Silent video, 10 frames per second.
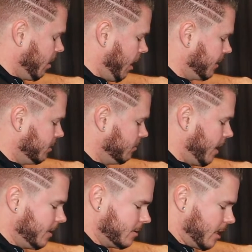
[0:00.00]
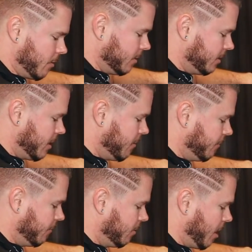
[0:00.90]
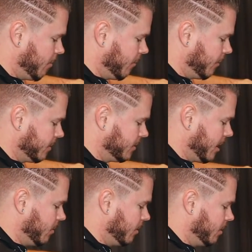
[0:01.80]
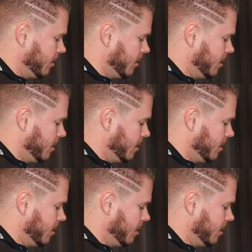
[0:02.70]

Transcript: I do like sour stuff. I prefer sour.